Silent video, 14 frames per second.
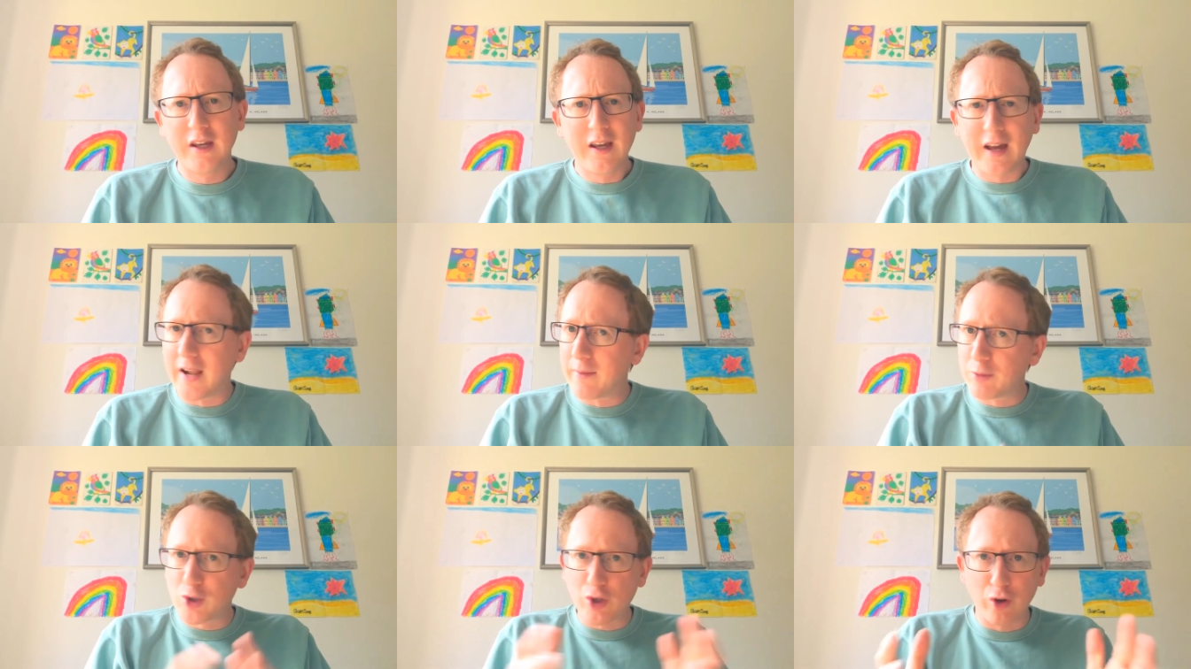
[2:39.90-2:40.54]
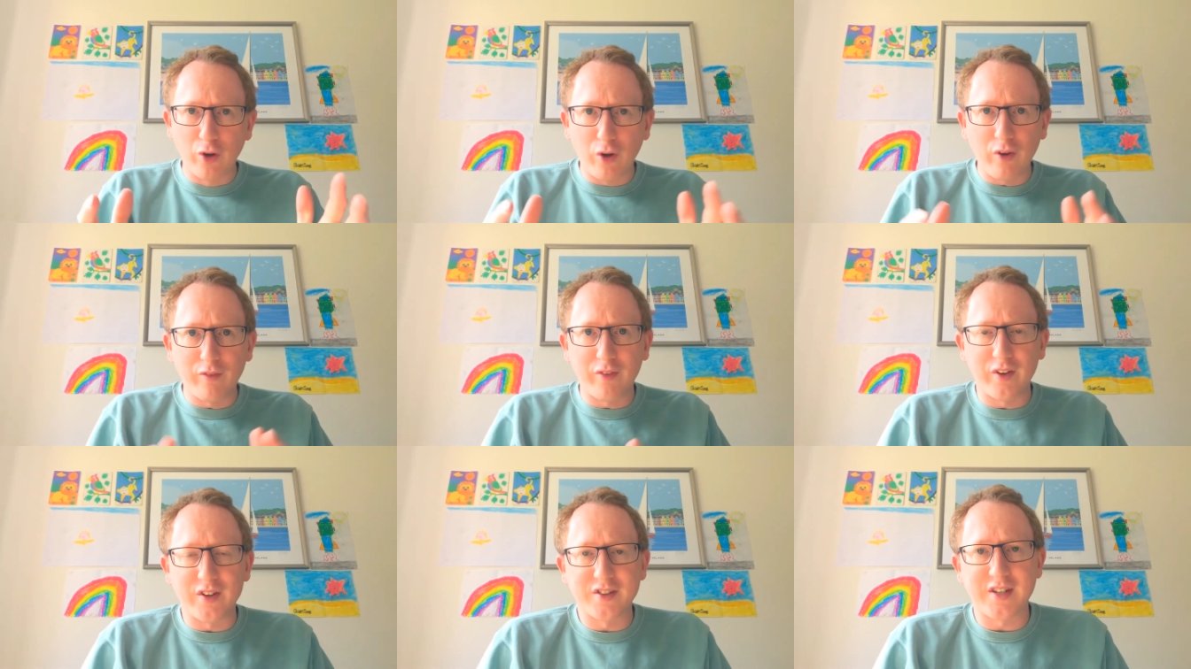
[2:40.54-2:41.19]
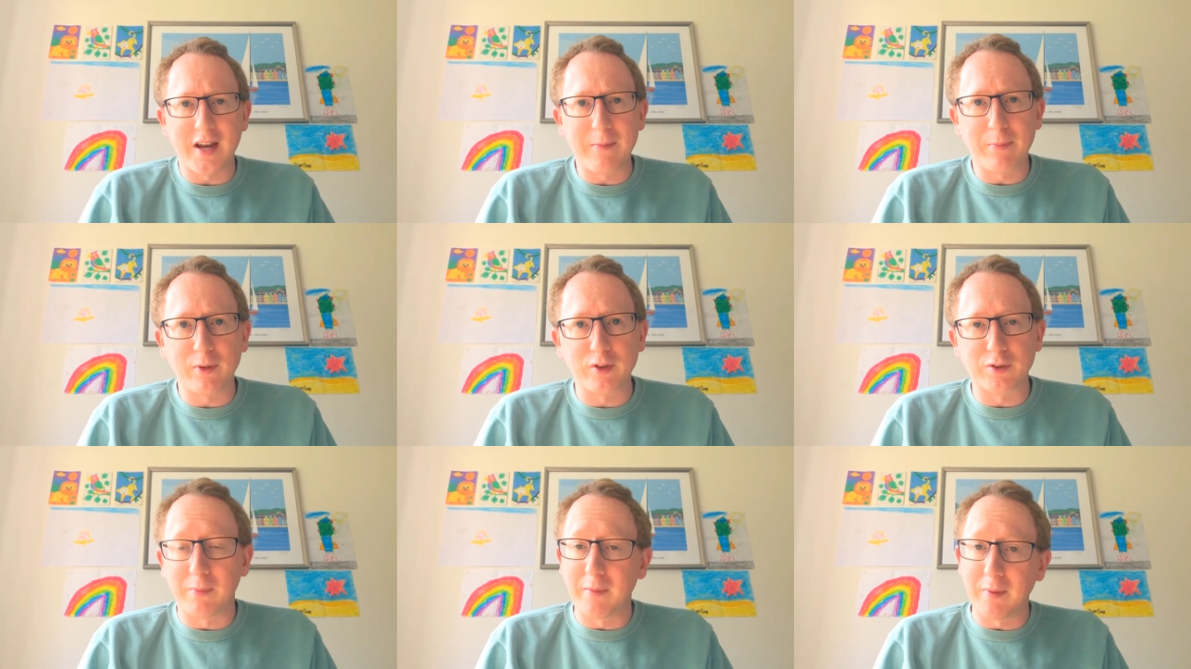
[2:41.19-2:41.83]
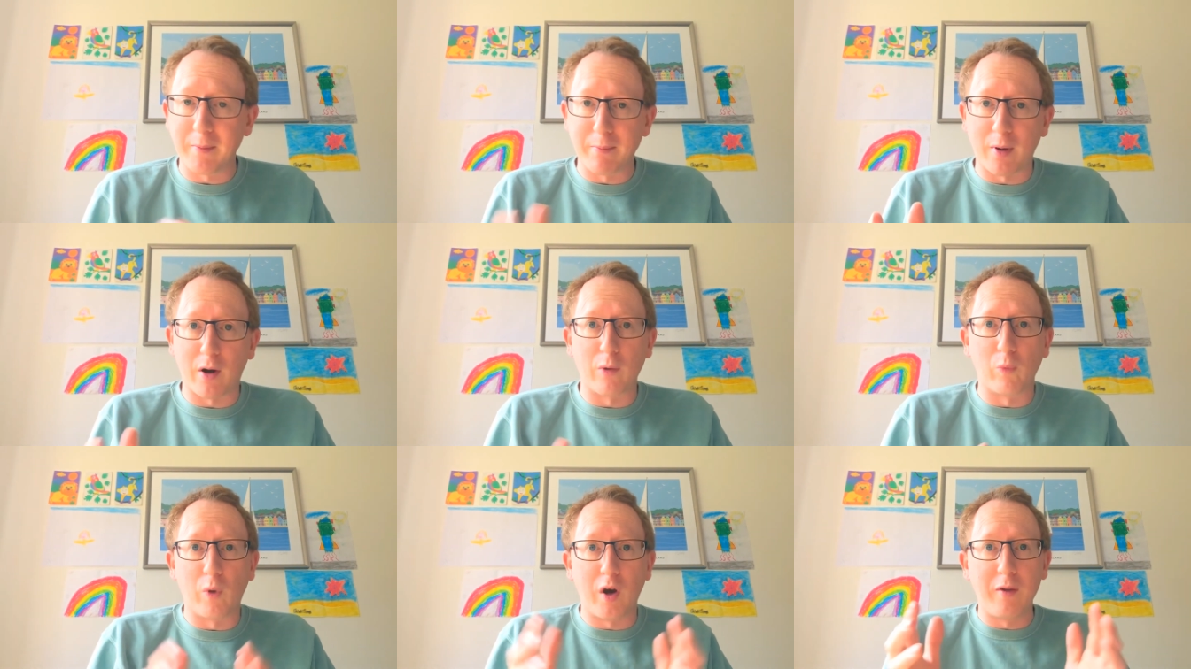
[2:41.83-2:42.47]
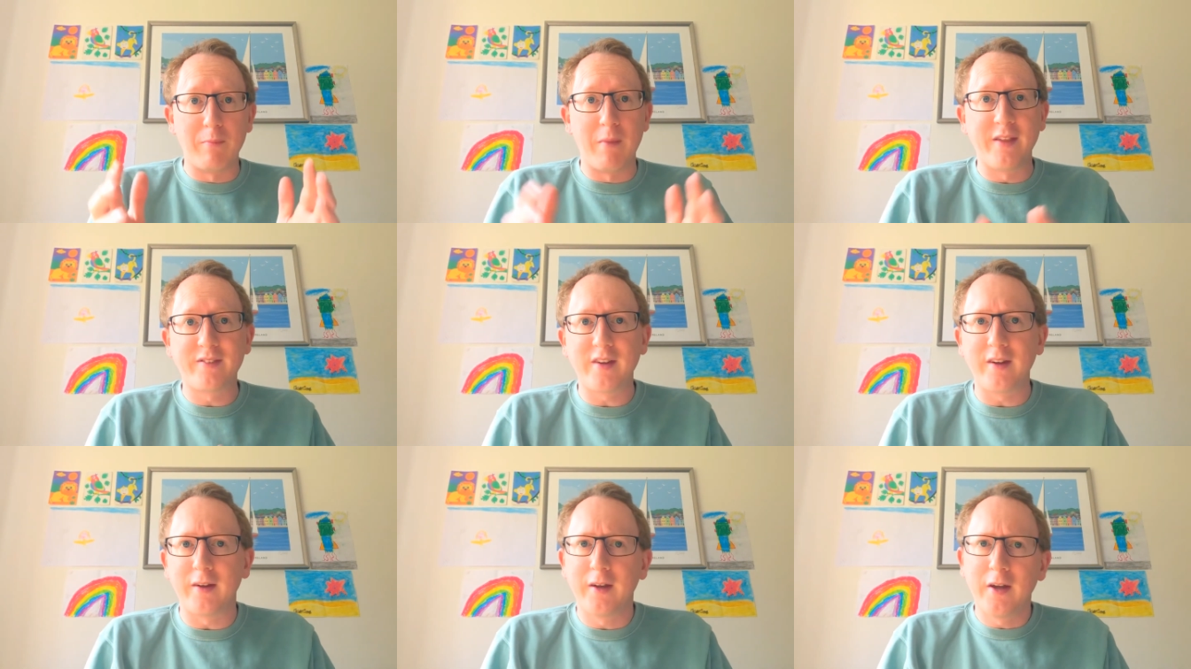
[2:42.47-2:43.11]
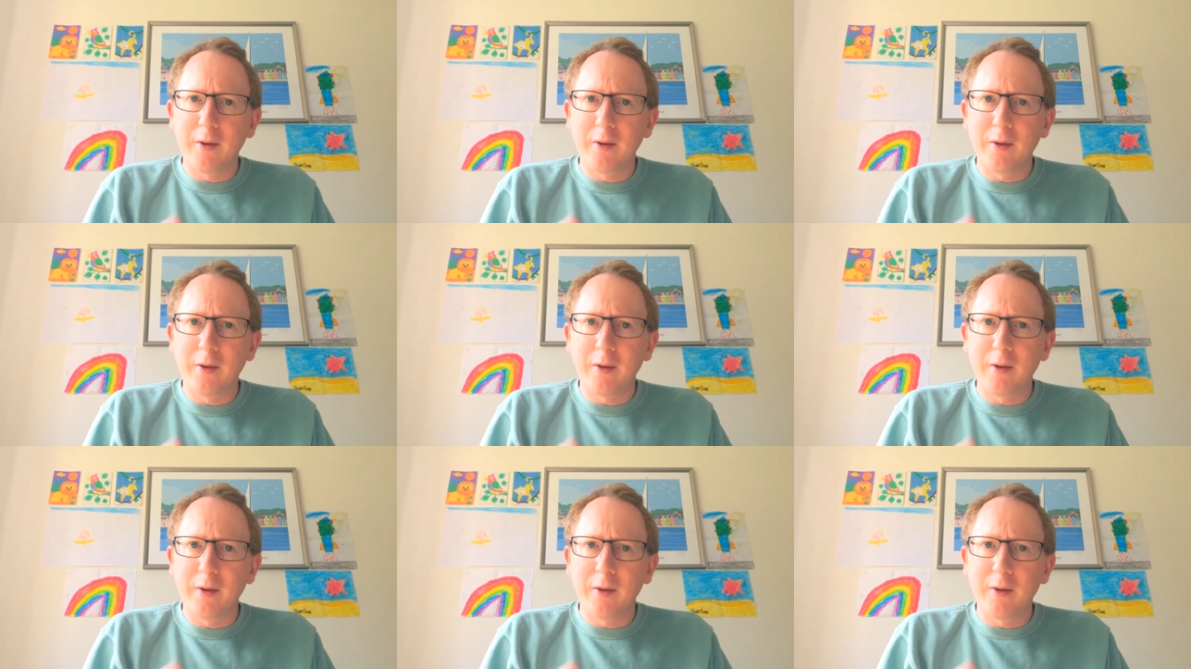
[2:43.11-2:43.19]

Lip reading: And I'm sure all of the disciples, maybe bar one, meant it.